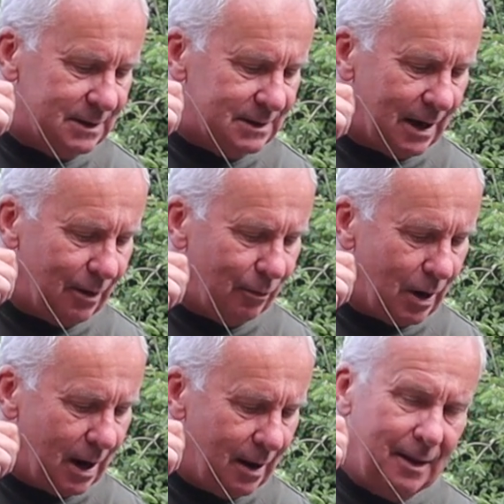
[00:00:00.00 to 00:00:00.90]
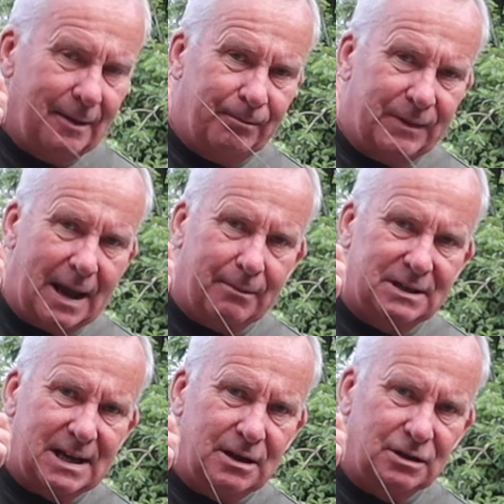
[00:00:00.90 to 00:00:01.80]
So yeah,
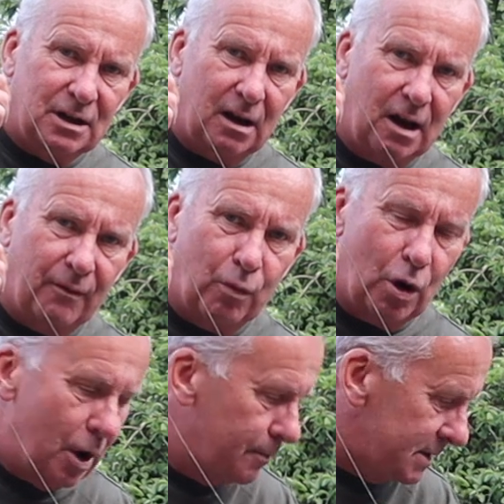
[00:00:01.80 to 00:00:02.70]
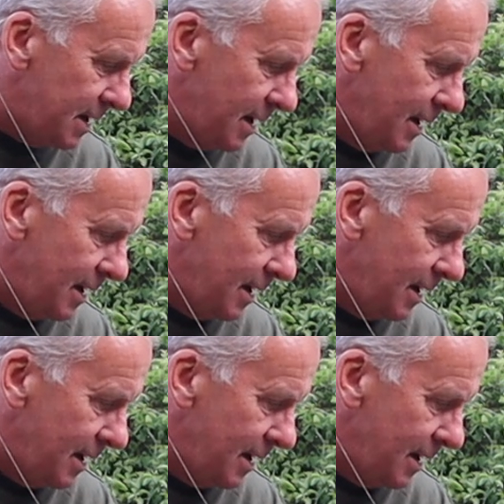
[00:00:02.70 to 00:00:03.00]
Tench love worms.